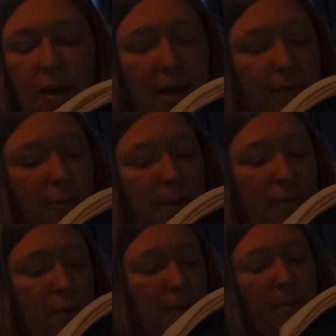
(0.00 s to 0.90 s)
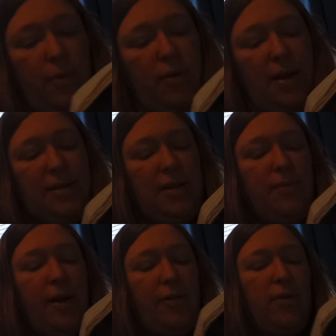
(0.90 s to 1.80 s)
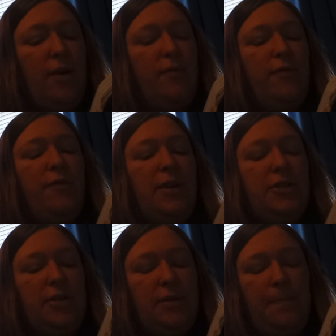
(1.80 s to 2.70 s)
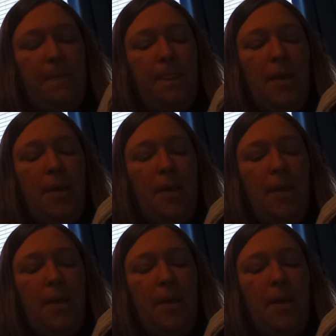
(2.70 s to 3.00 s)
He will be remembered as a writer of fiction,